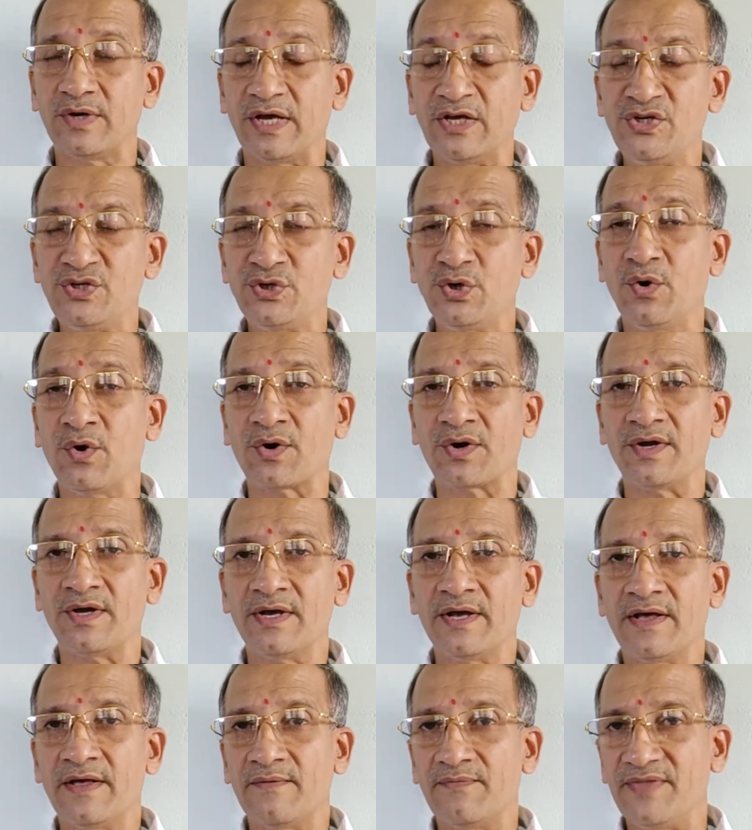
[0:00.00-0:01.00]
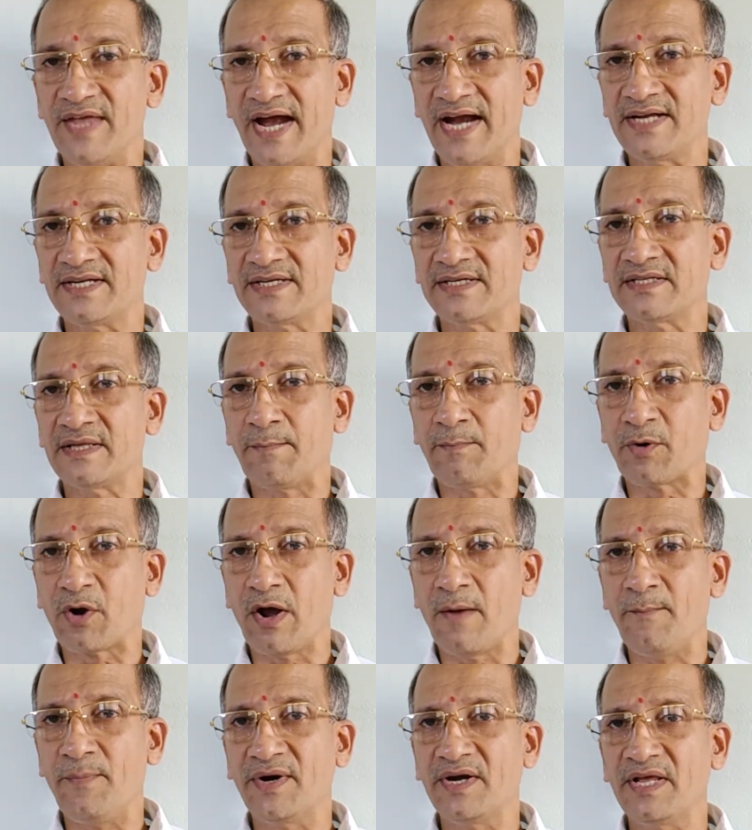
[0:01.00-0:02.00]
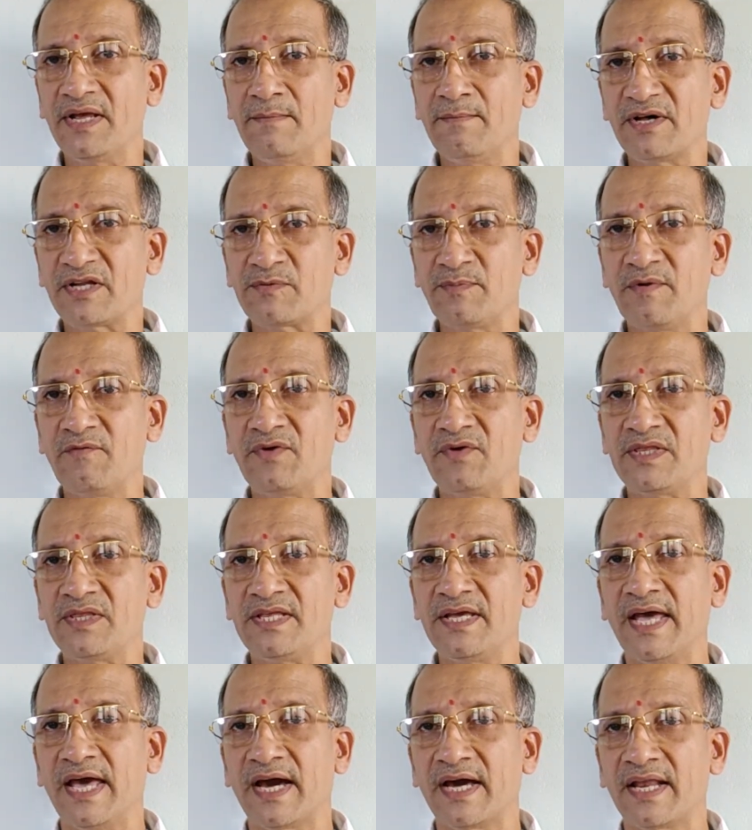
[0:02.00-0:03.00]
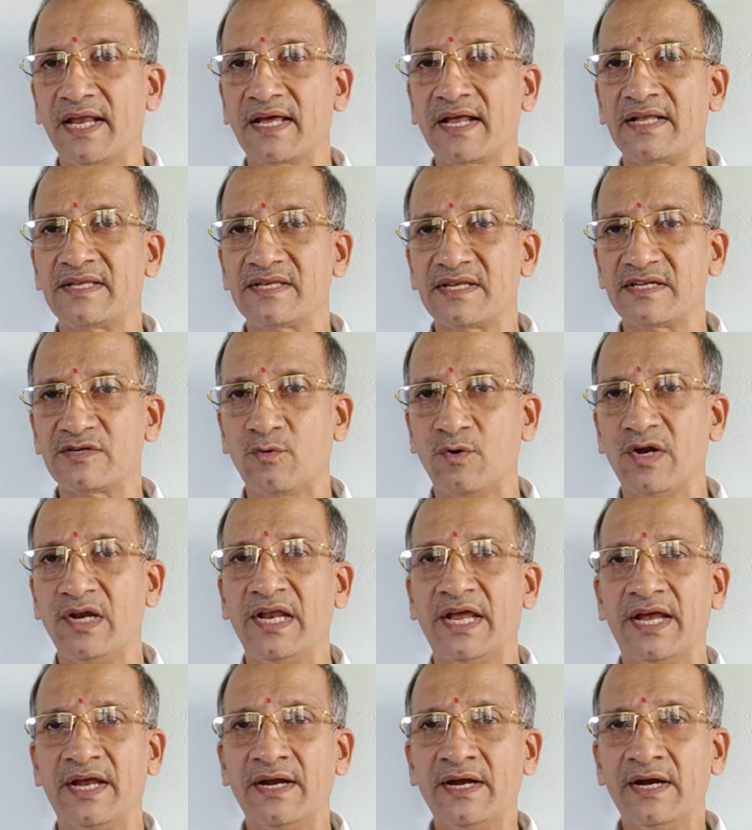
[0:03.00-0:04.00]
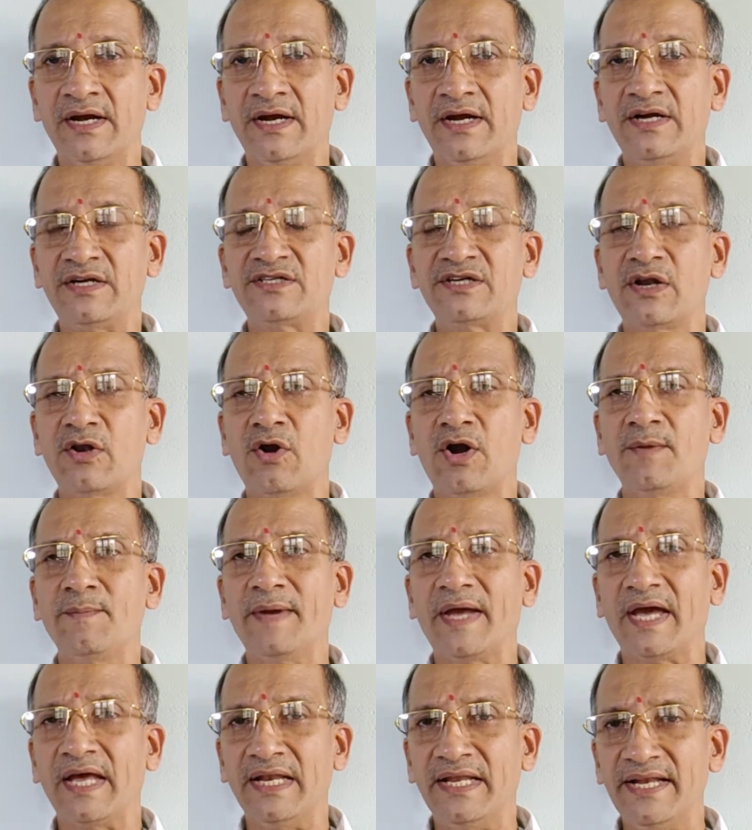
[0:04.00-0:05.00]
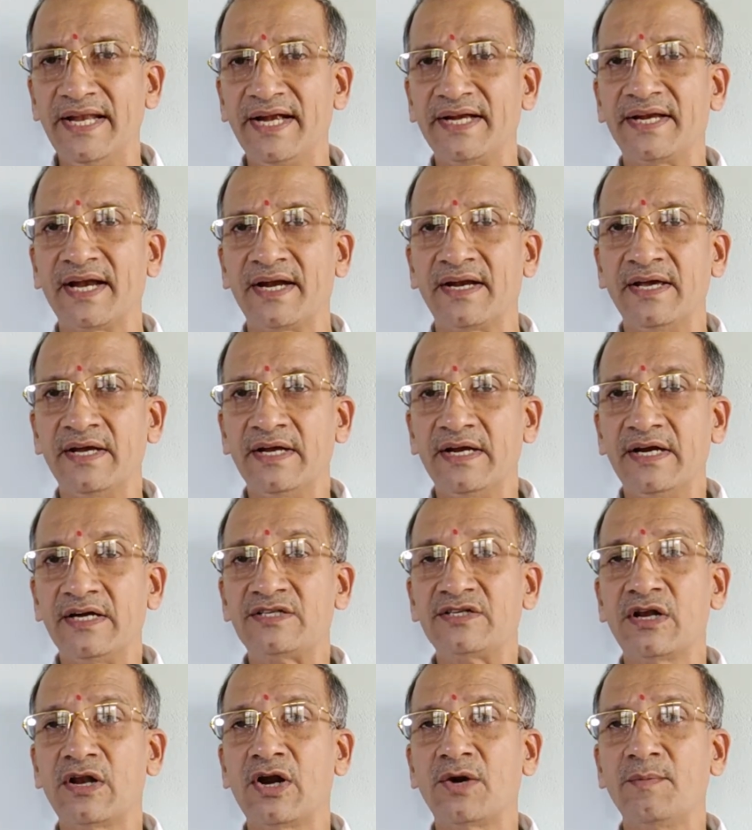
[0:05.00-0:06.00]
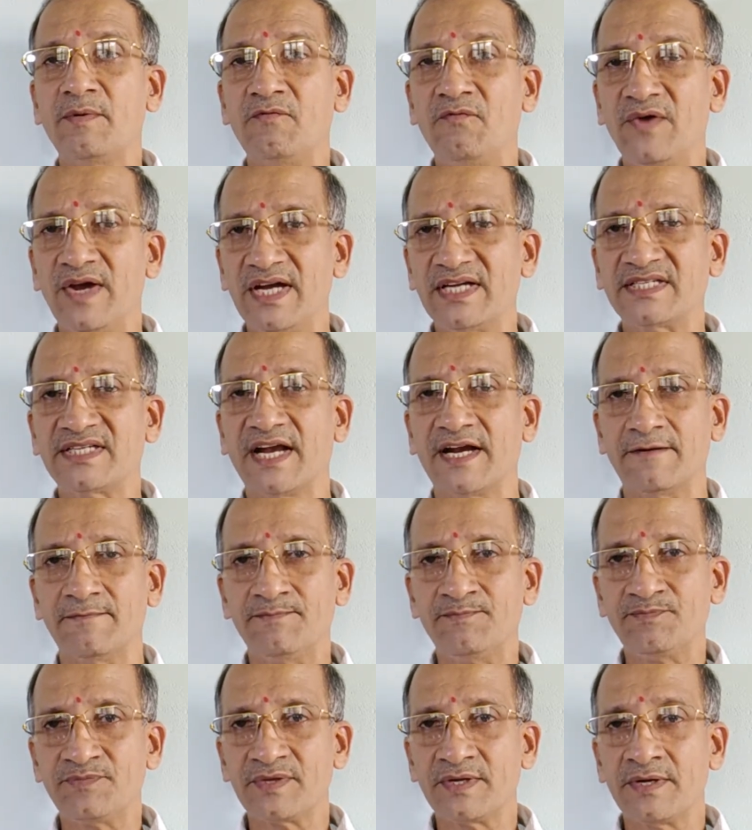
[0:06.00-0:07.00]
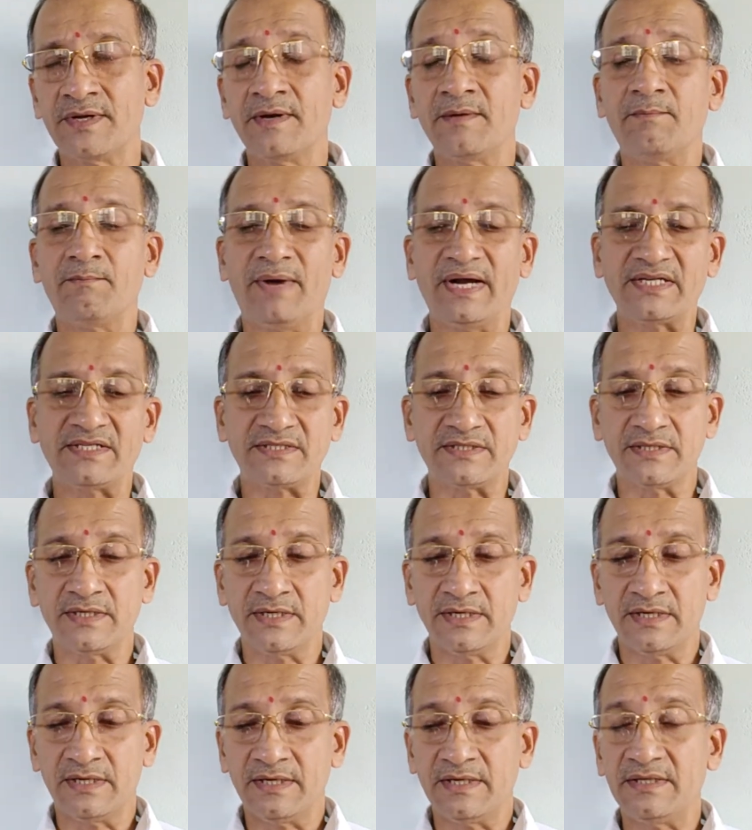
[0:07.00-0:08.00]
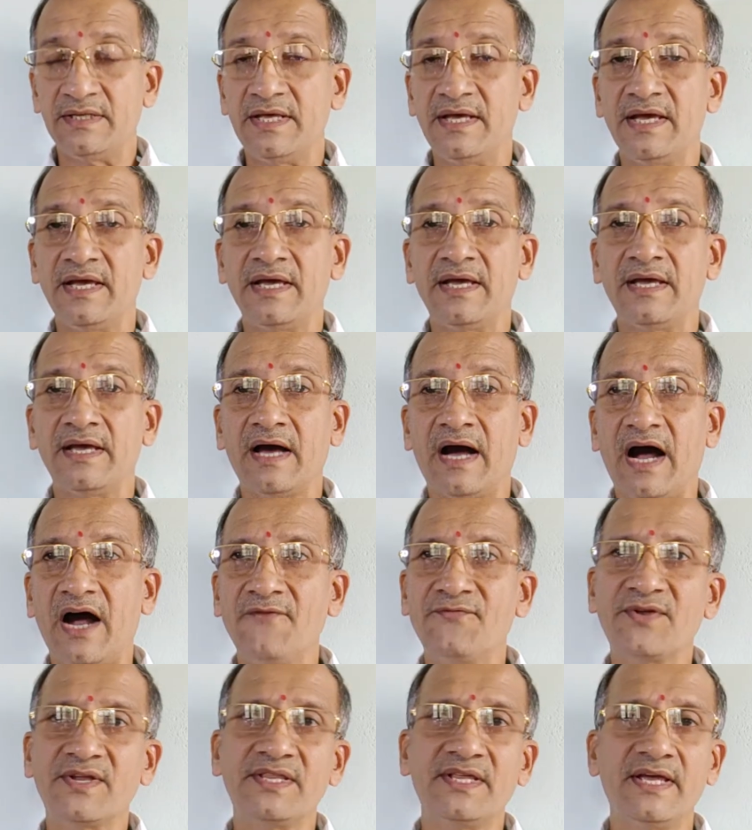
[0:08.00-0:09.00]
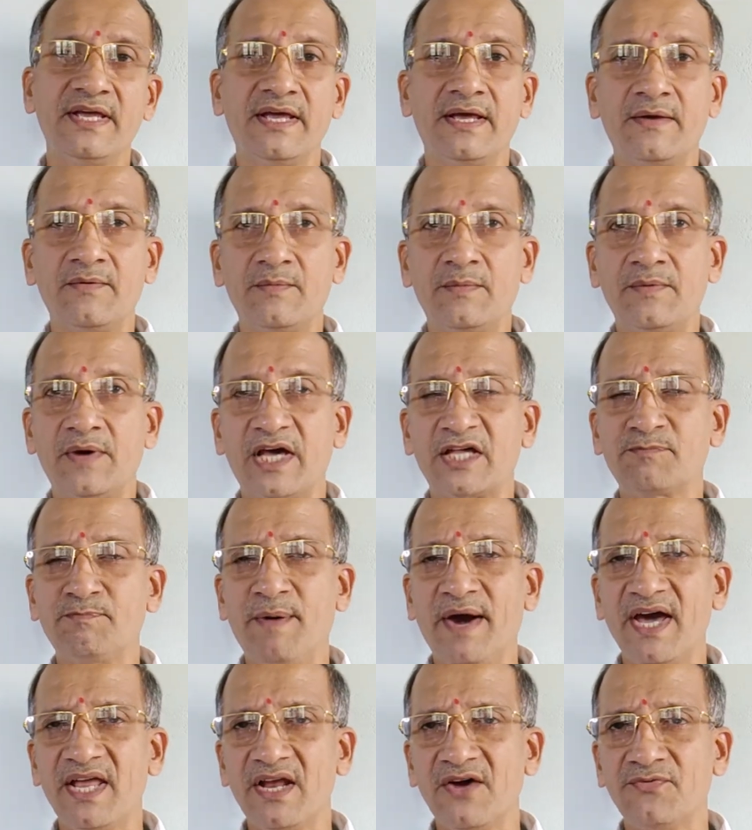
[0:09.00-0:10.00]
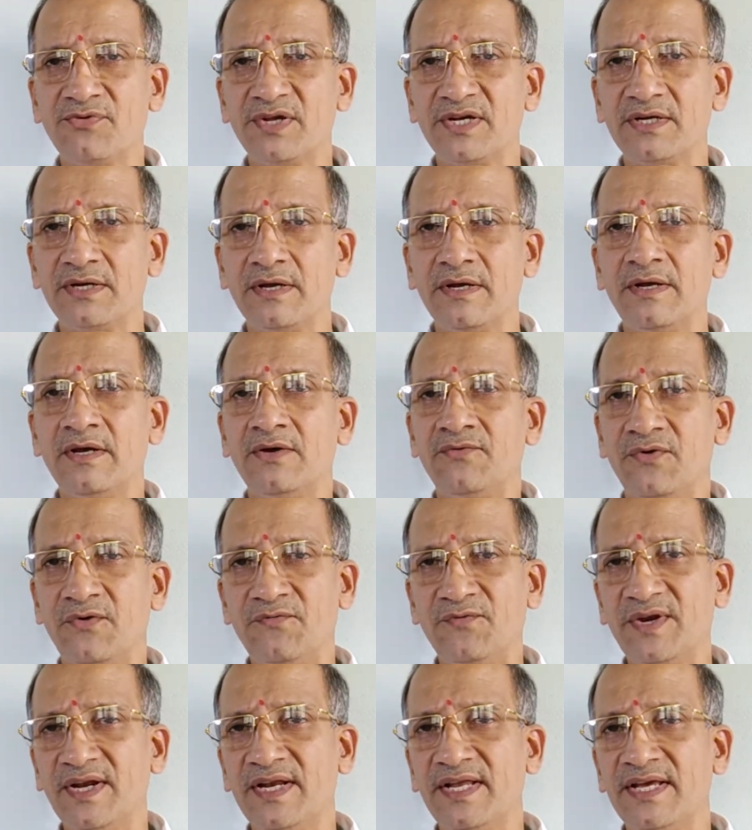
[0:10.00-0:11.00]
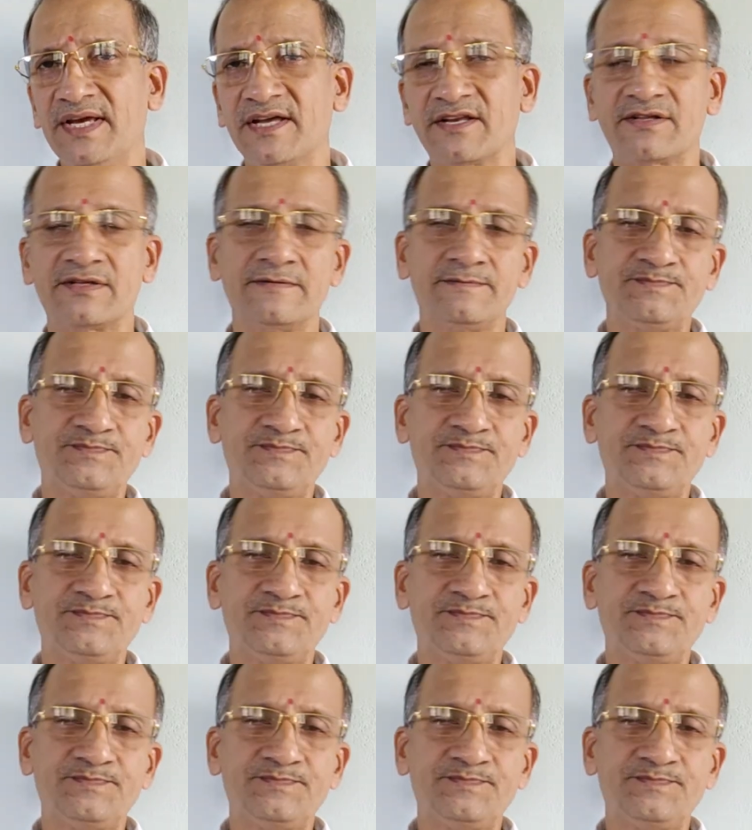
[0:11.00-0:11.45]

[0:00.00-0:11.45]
ensure that the property must be with the agriculturists only. It shall not be alienated, it shall not be wasted. But after the expiry of 15 years,